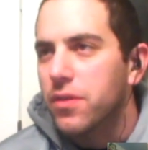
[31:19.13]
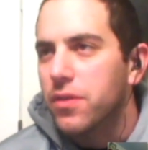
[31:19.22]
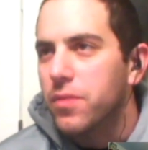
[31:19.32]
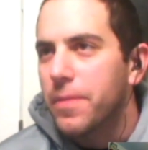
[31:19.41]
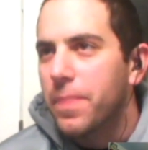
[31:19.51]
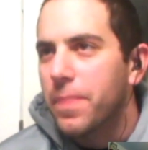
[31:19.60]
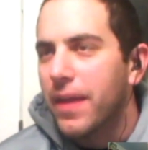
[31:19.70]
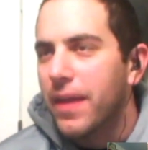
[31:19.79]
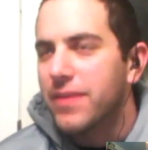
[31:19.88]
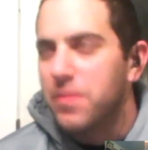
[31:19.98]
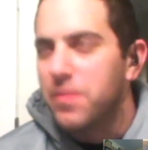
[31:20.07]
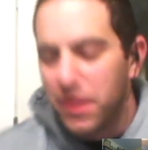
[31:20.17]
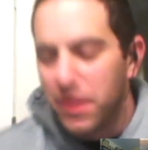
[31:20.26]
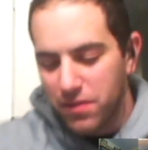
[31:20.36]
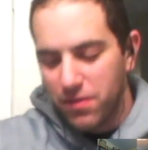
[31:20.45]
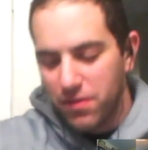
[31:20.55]
But I had
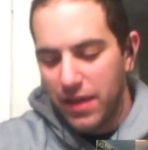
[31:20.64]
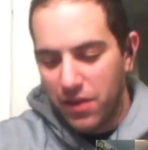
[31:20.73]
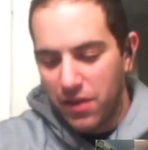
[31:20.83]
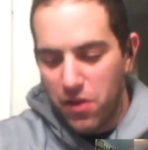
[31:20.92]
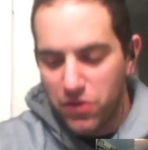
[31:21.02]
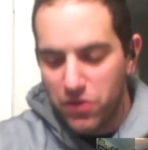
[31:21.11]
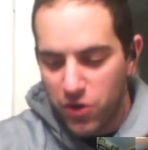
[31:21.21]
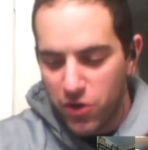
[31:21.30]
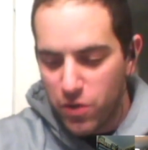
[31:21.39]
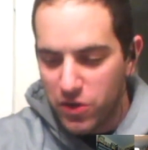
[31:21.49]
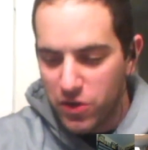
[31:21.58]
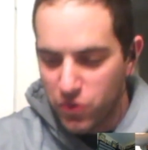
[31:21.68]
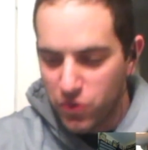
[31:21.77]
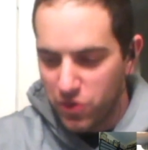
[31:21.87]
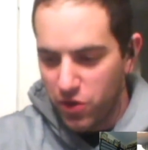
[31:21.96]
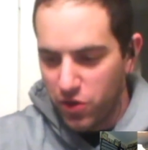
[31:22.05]
I had a long term and a short
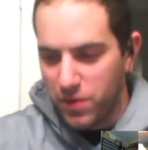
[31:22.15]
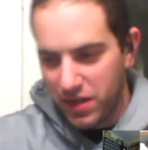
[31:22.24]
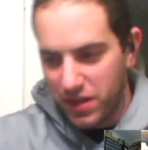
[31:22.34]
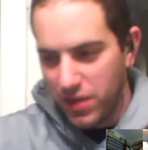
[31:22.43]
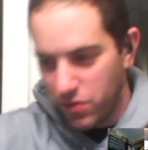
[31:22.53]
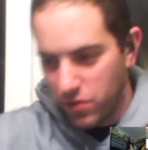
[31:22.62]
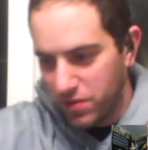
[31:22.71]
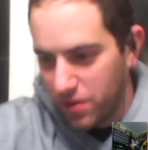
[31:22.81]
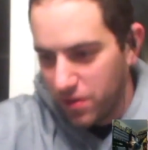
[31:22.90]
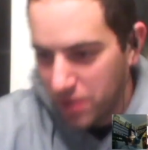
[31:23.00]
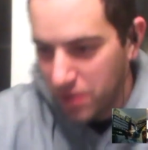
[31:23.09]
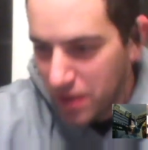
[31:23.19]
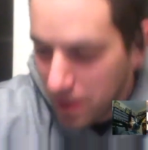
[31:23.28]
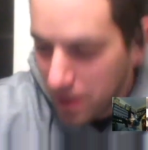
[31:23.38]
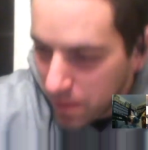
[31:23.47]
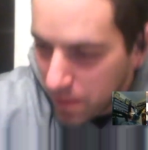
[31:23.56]
term and a geek one. So,
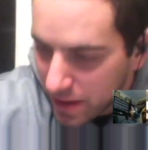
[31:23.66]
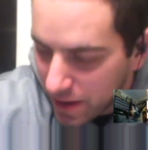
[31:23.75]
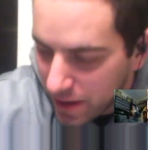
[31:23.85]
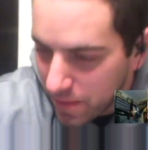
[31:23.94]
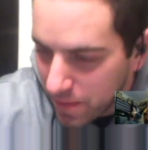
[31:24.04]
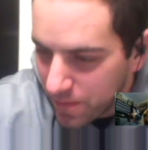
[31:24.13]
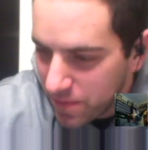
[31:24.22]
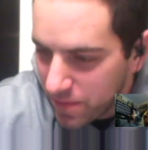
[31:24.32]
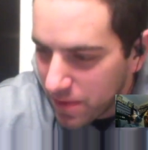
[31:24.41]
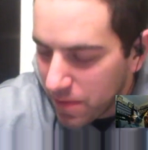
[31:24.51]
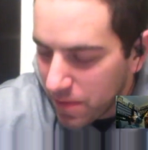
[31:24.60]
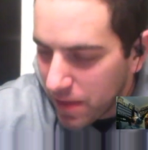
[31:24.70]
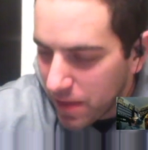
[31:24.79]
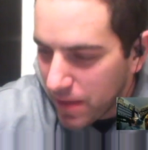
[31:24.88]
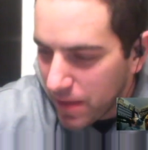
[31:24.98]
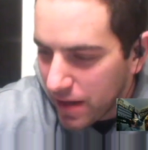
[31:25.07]
but
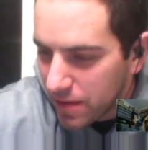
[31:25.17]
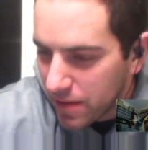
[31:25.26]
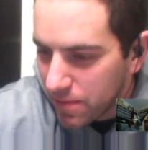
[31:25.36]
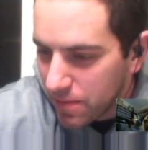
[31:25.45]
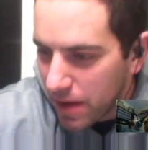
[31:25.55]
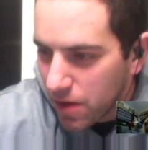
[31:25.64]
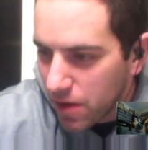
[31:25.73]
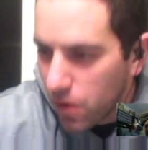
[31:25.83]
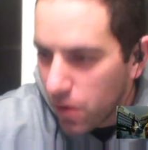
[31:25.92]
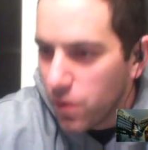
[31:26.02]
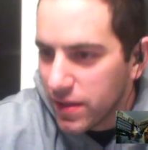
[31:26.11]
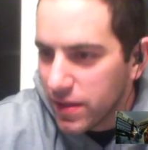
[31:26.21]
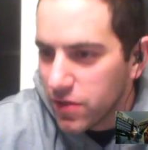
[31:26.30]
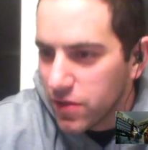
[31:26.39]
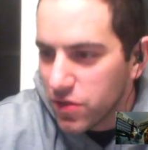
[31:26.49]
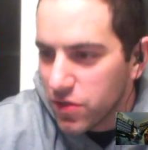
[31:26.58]
my whole
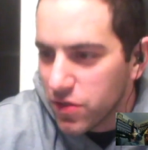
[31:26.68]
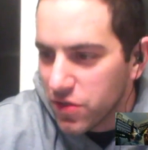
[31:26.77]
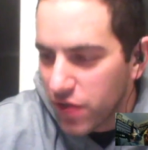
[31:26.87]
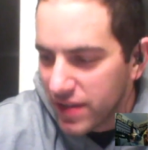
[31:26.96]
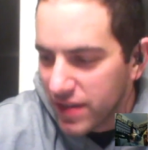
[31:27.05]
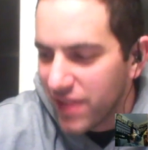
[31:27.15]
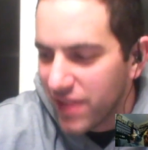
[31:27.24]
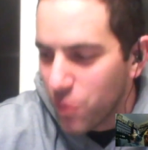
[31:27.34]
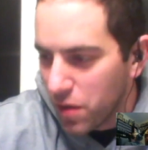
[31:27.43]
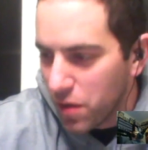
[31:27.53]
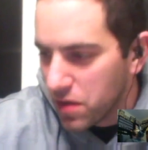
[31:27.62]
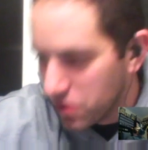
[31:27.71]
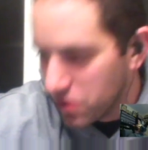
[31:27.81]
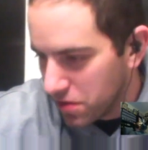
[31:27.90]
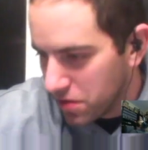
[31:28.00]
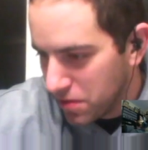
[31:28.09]
resolution is to try to save more money
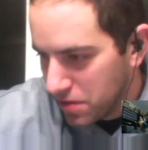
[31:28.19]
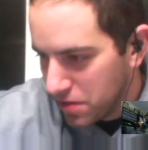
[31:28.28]
this year.